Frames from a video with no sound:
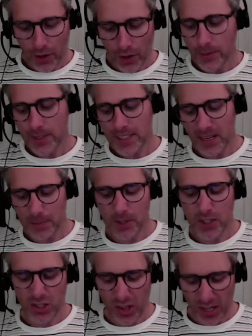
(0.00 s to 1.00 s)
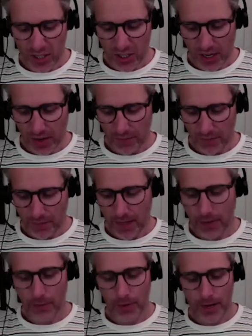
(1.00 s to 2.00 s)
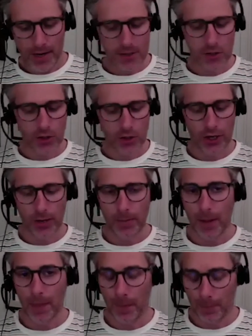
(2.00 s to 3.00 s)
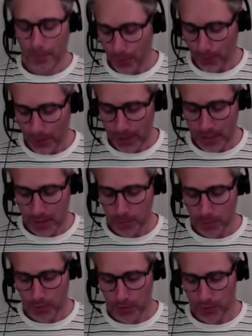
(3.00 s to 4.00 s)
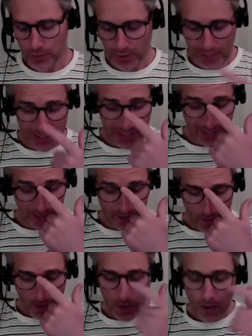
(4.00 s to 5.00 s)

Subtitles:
Although there was some structure and readers learned about the principles of stretching,